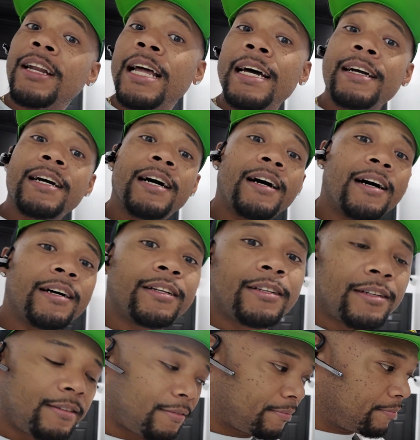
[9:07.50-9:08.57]
like
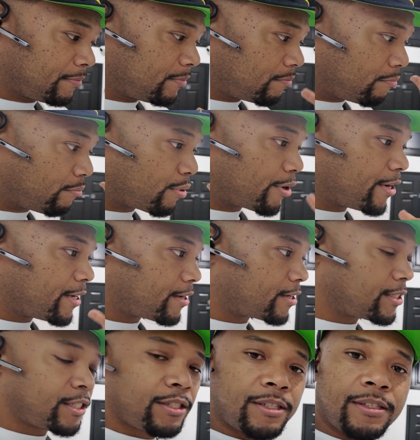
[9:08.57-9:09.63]

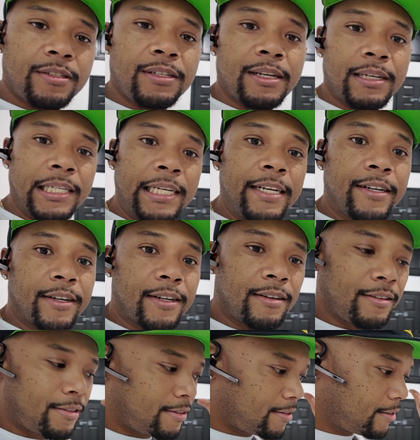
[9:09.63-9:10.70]
braider's
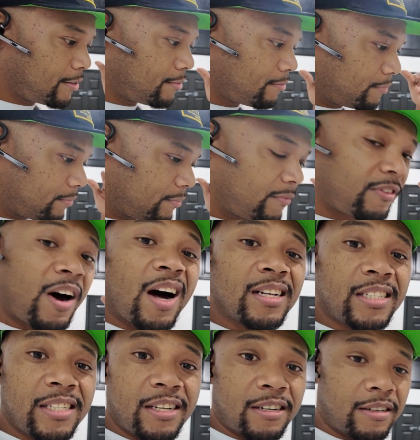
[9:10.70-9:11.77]
hair,
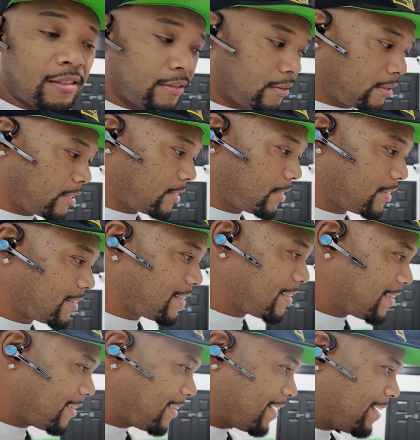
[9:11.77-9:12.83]
falls here,
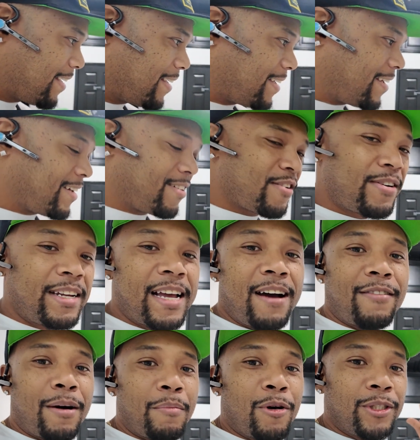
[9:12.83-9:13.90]
when you
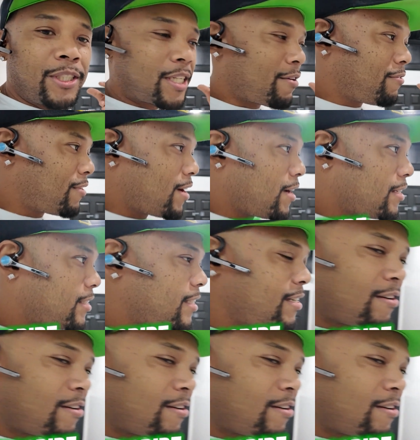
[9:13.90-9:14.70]
have a bunch of falls